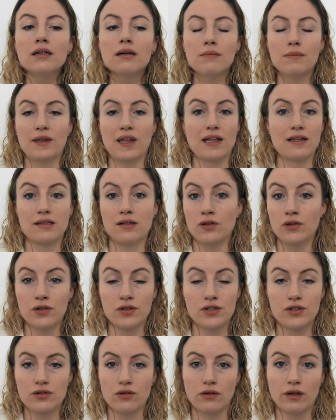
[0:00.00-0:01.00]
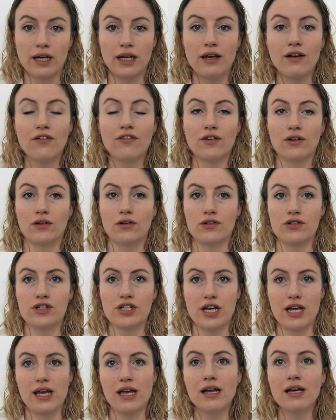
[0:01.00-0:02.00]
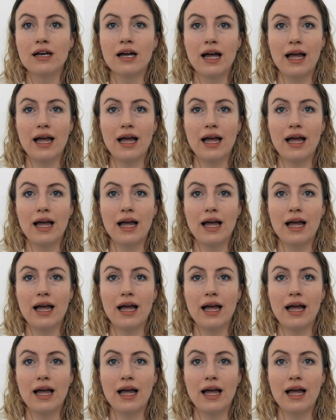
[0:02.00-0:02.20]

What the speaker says: but that's another story for another day.